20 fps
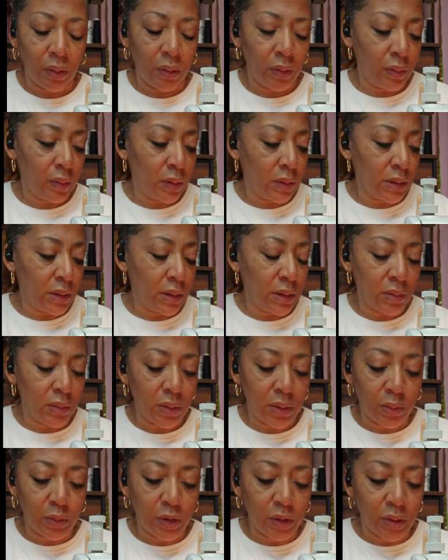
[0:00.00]
Make it so
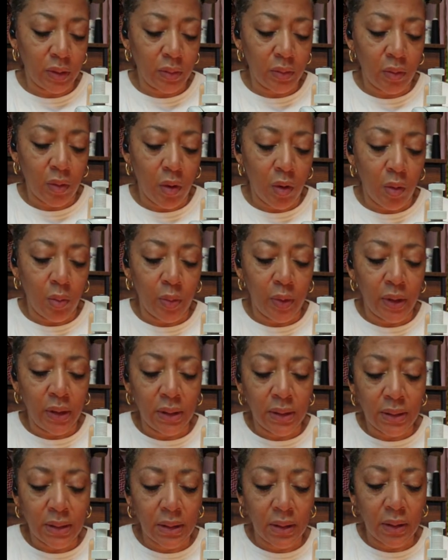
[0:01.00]
I do open
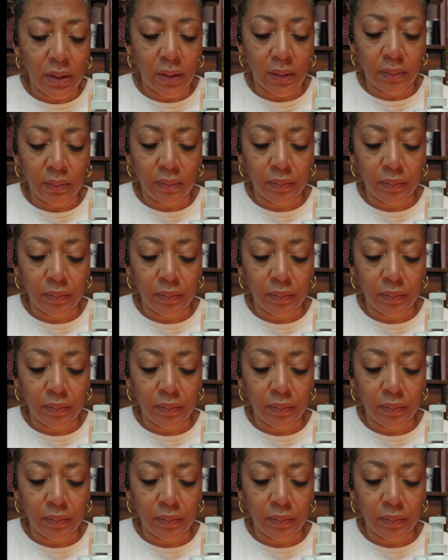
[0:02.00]
this up.